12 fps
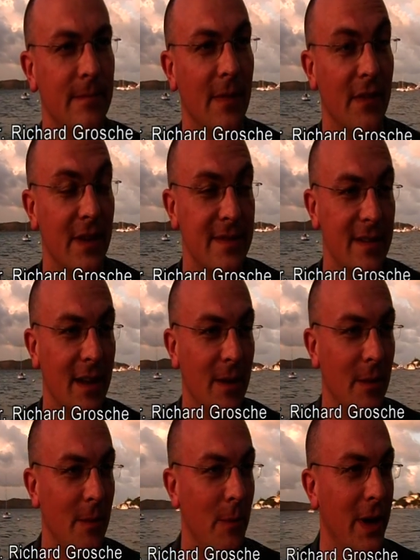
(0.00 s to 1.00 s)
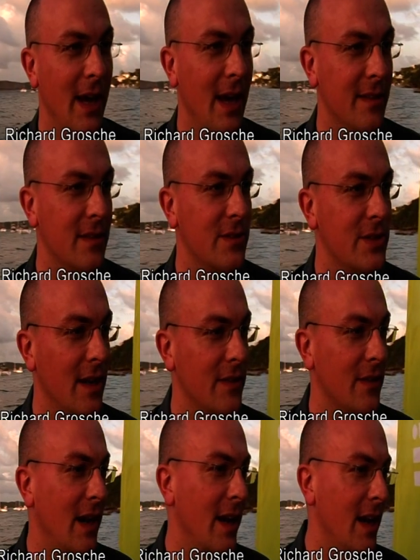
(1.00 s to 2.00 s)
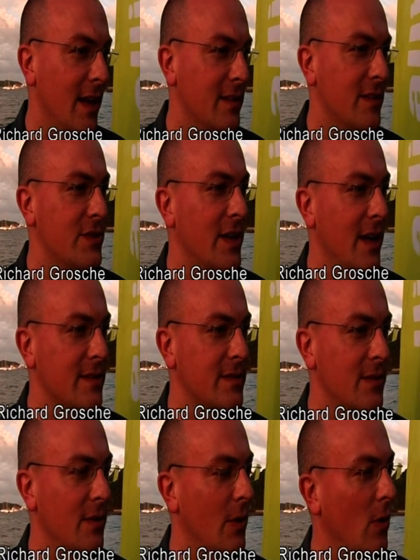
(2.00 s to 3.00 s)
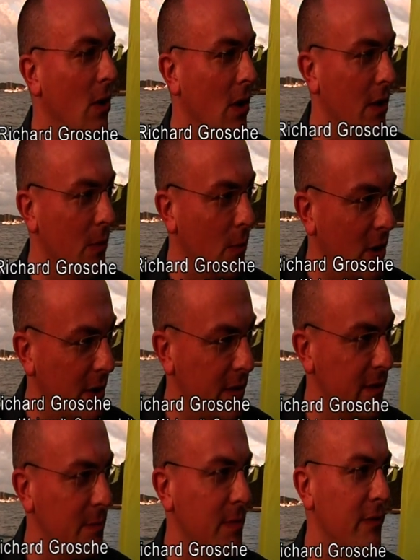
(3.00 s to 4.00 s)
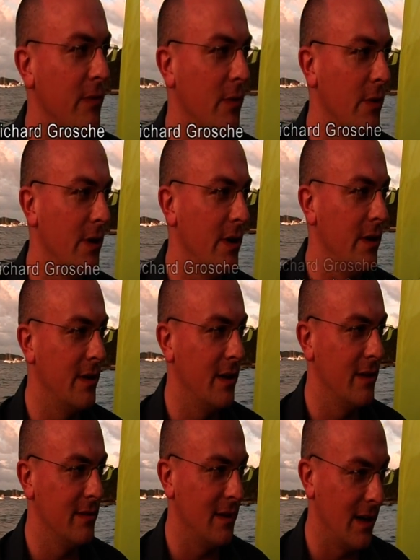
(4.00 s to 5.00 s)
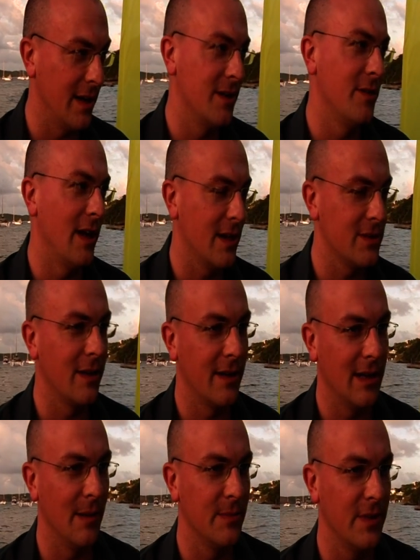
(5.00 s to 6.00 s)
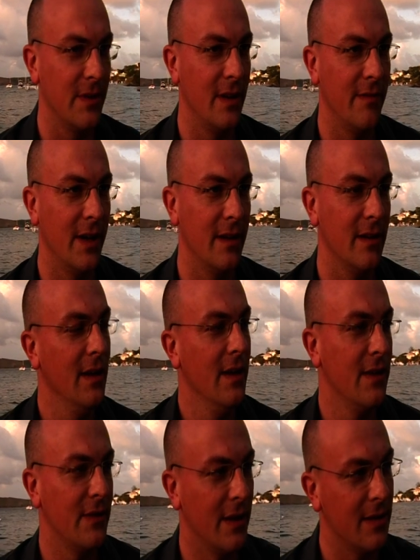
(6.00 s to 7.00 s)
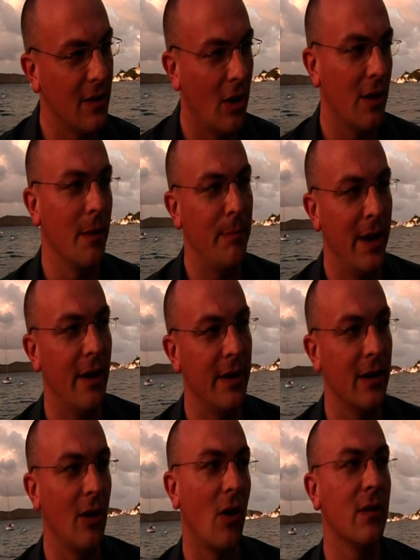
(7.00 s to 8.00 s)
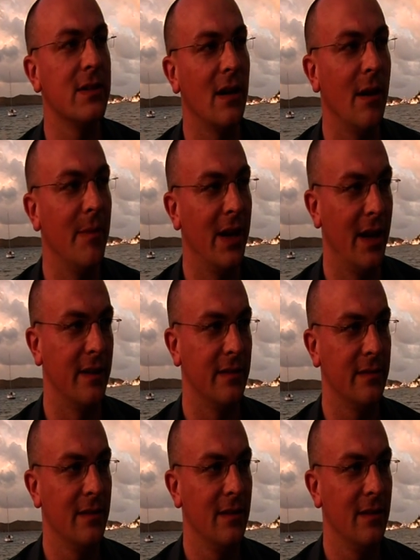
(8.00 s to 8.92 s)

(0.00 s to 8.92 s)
This year I had the chance to know all the wines before I could actually come to the event. So I did all the pairing long time ahead,